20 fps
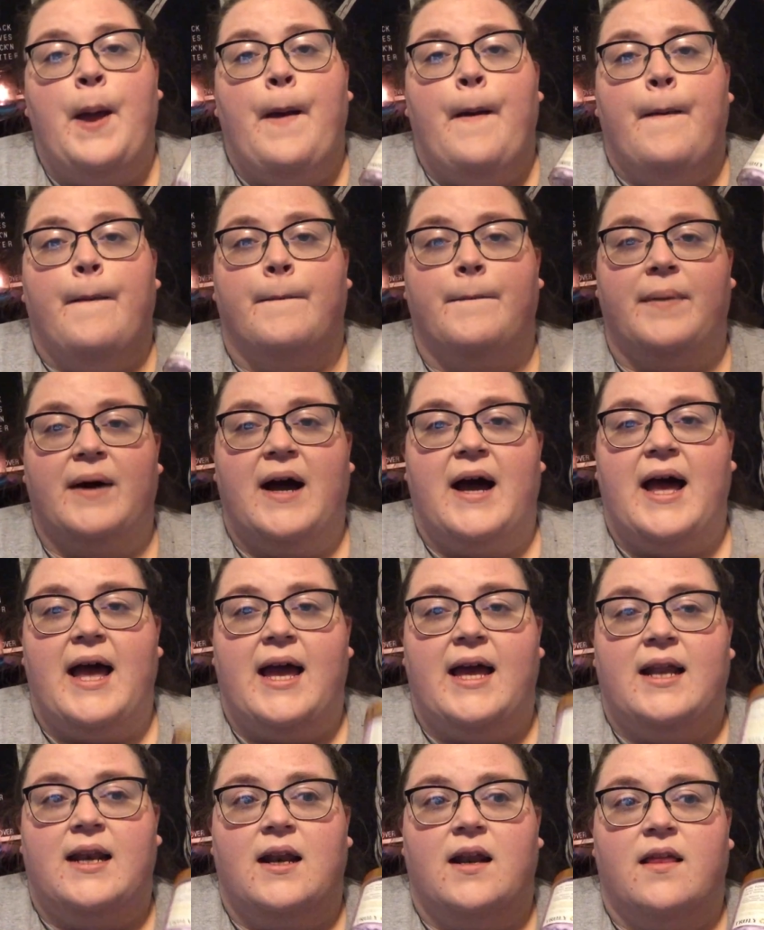
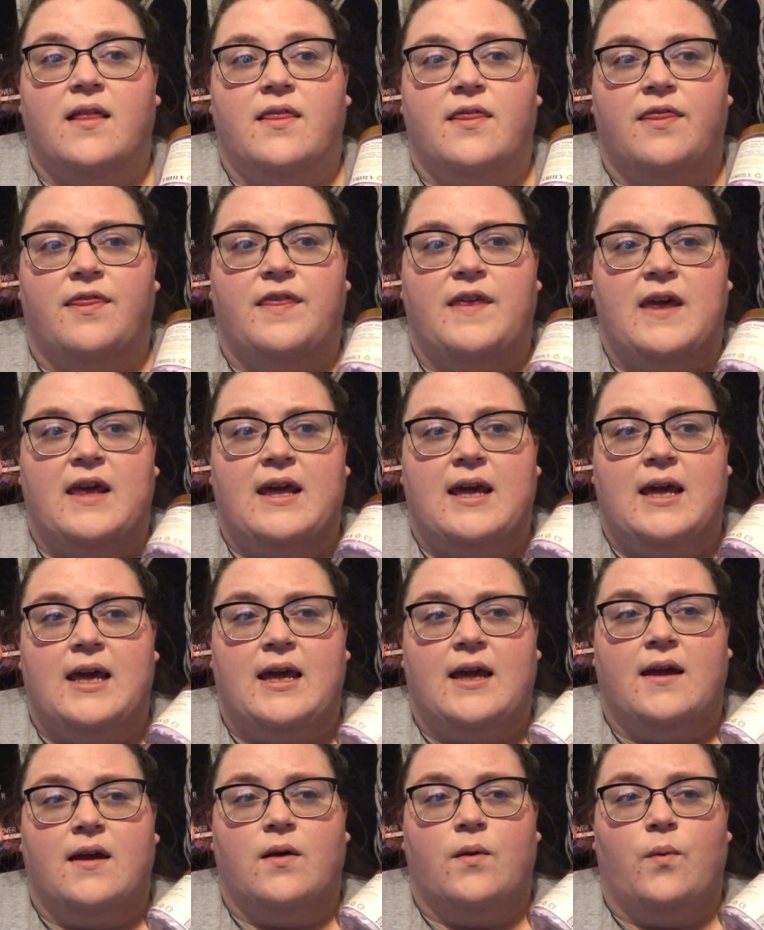but
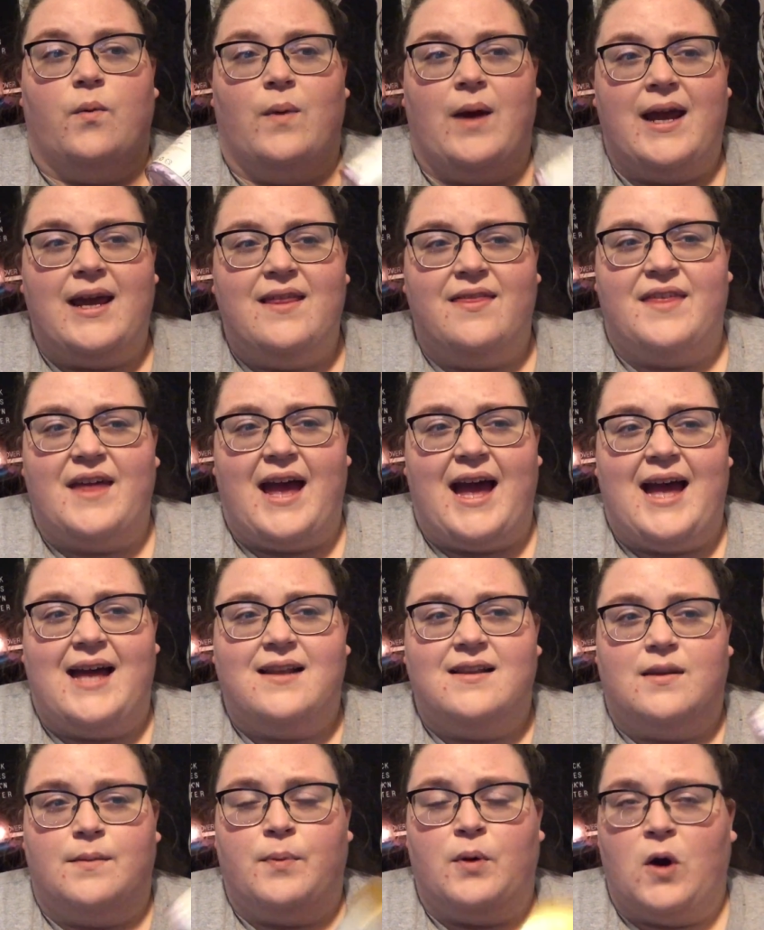the way that
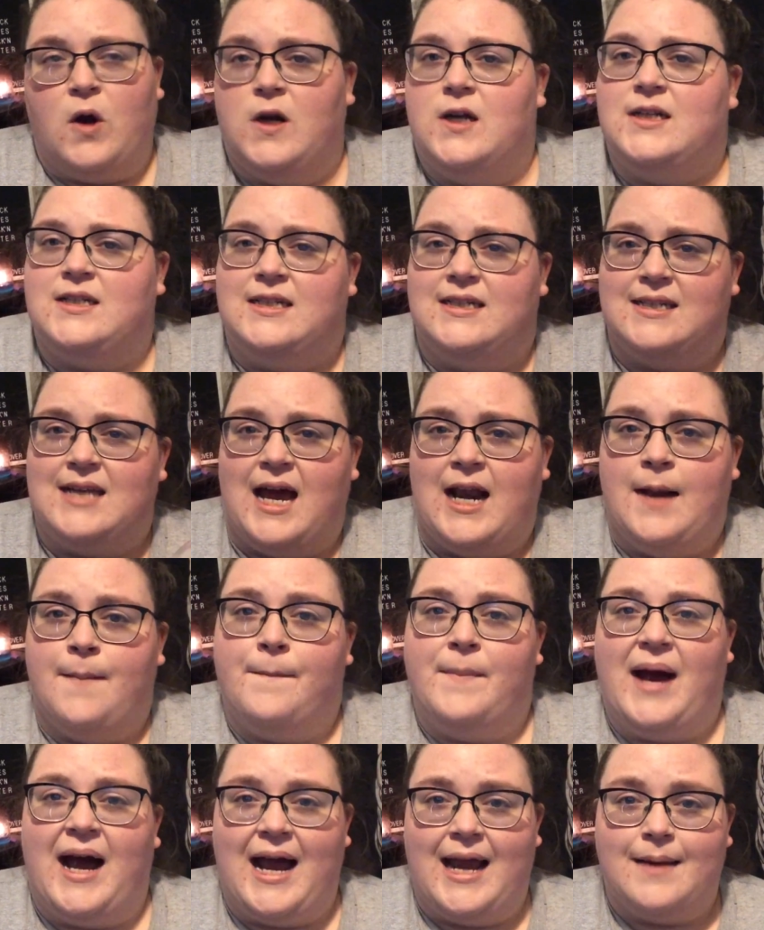the product is kind of
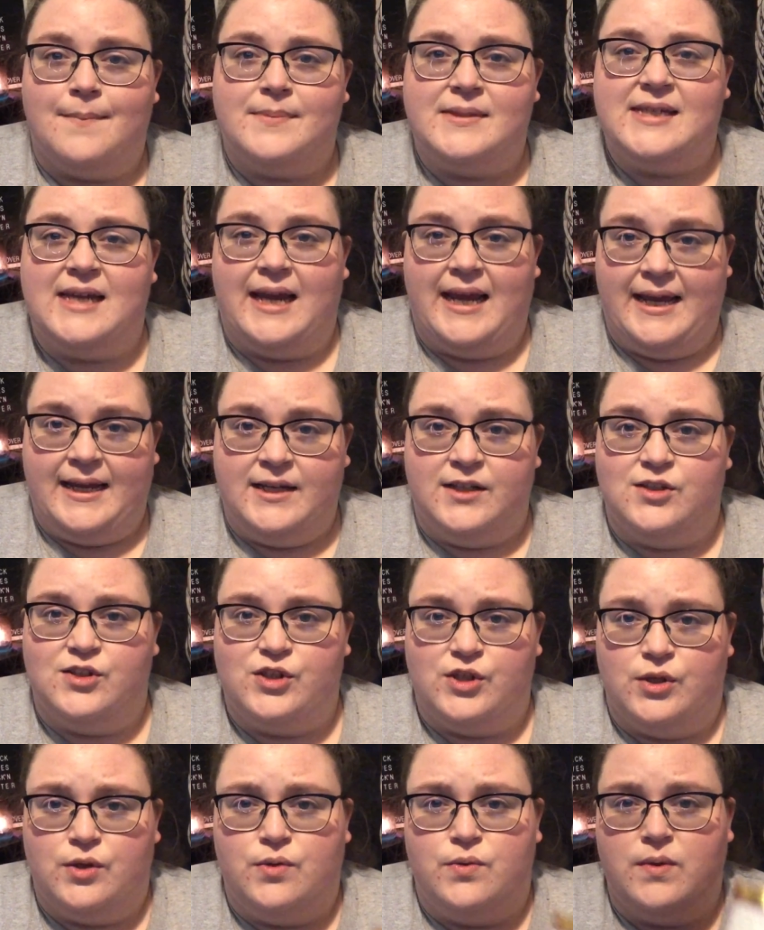piped
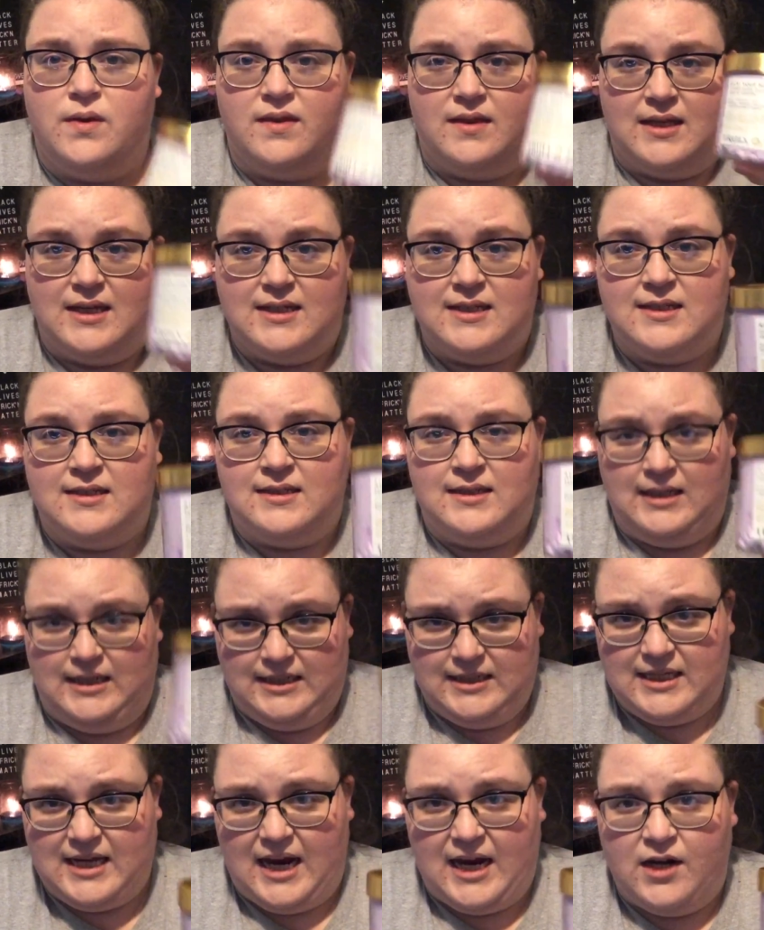into this
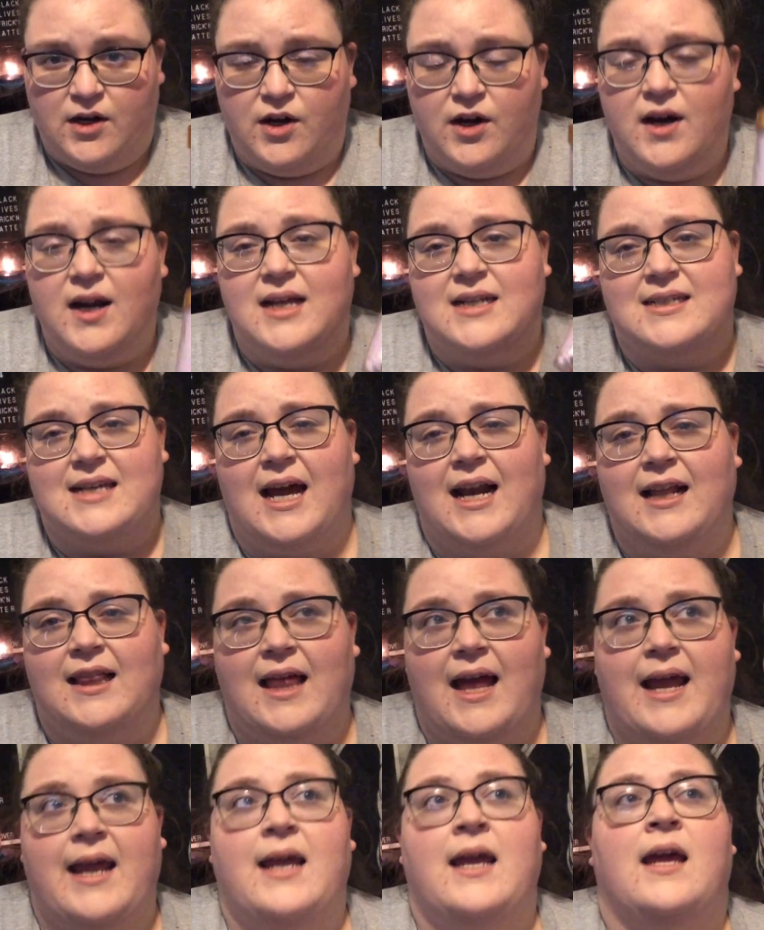container, it's kind of
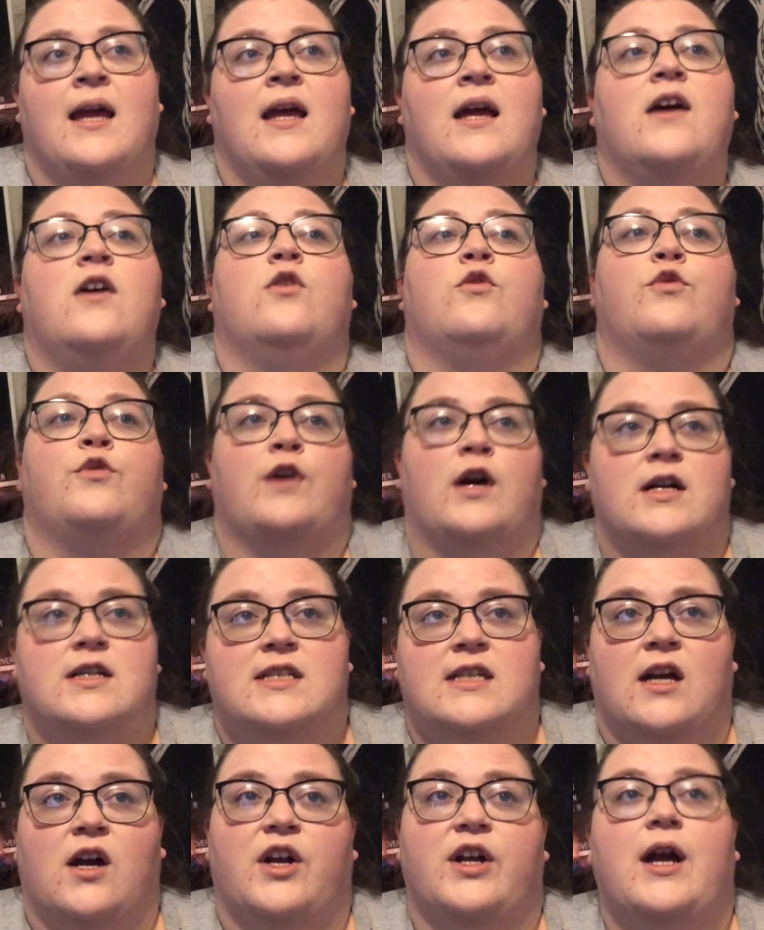like
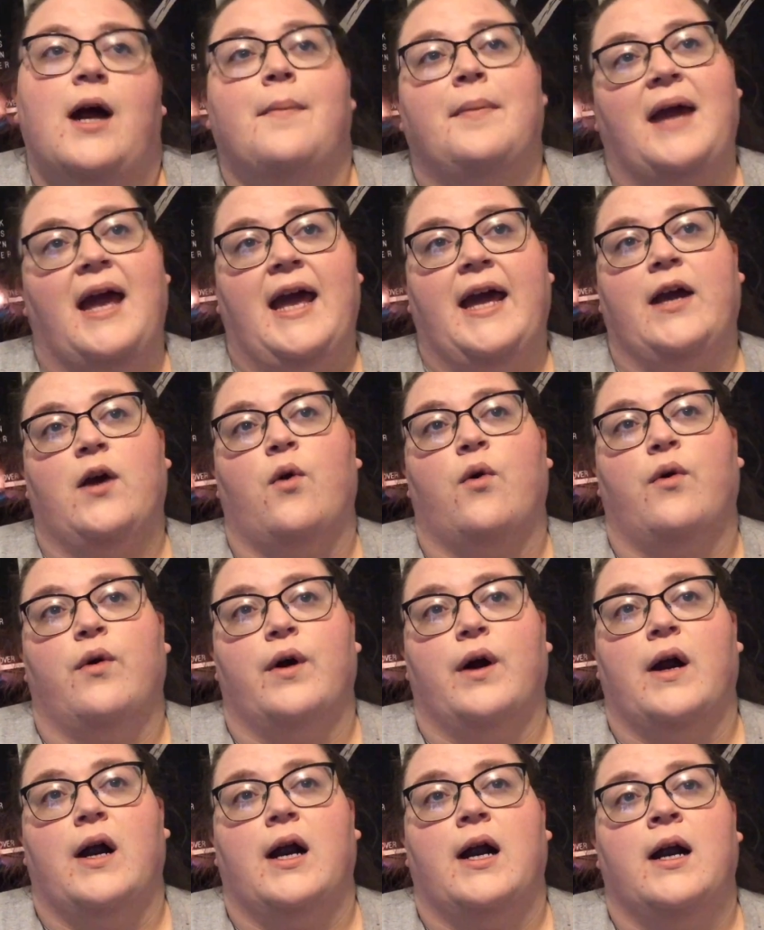frosting on a cupcake
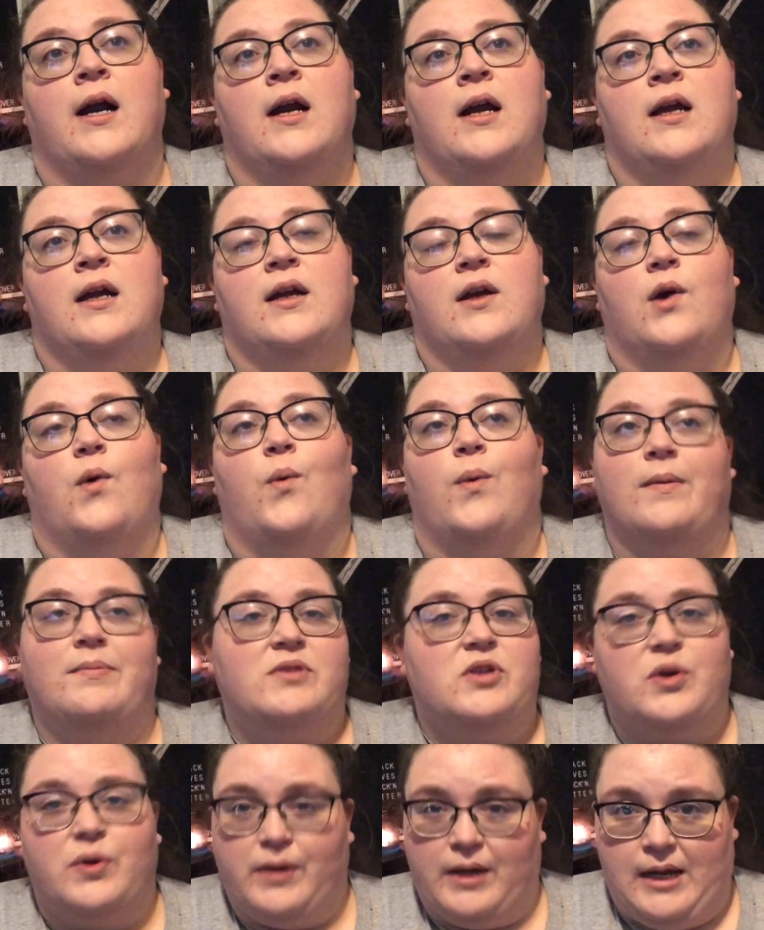or
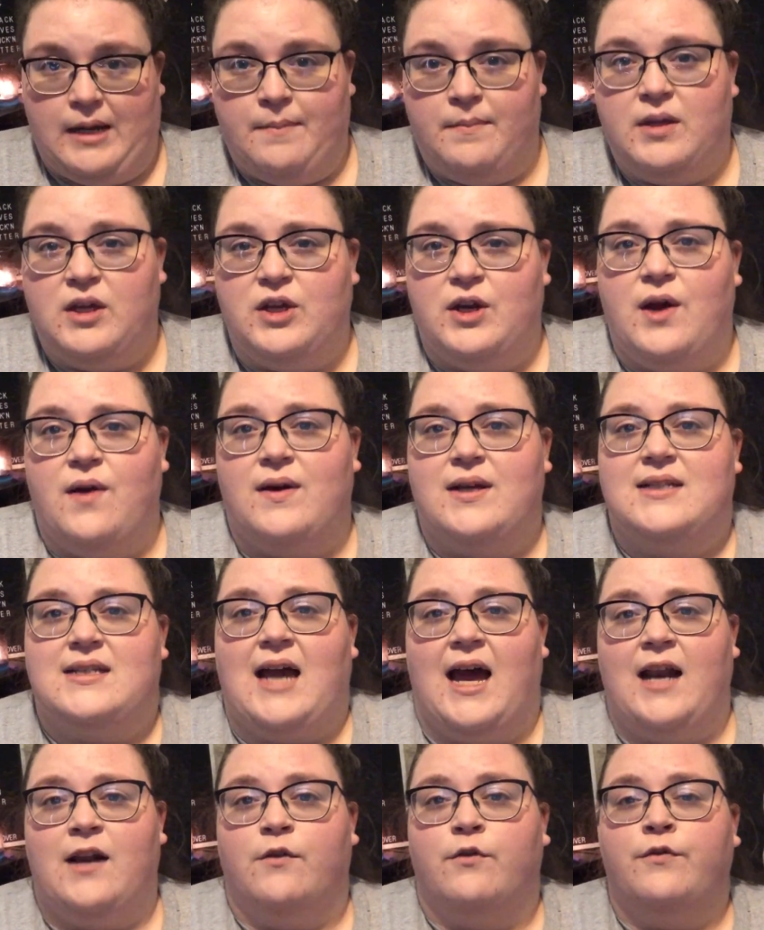whipped cream. You know, it's
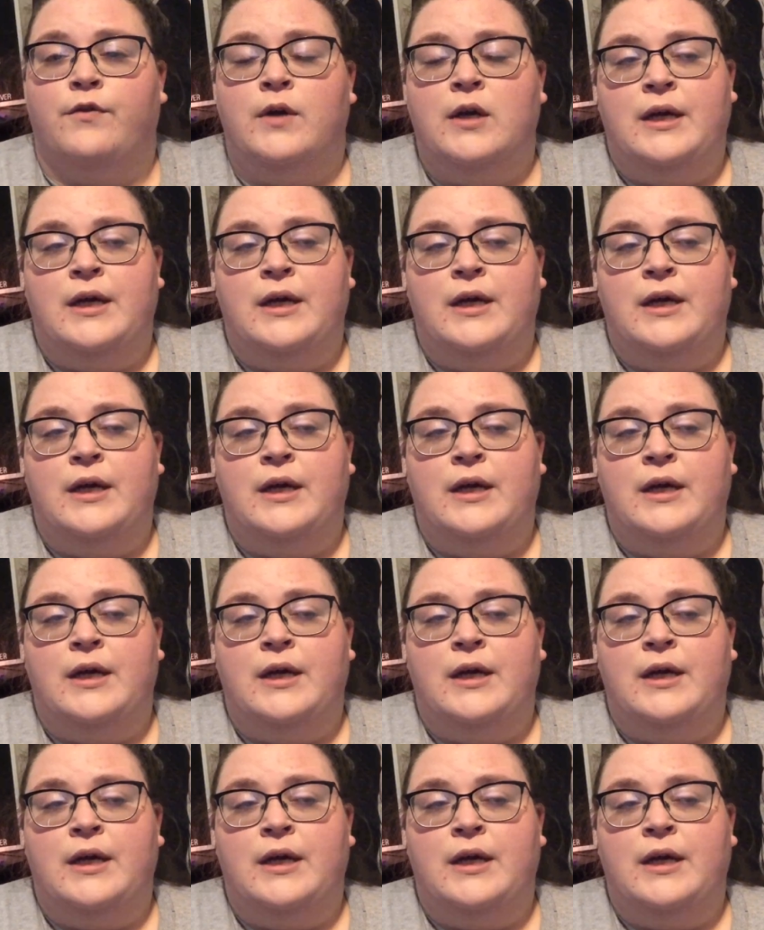kind of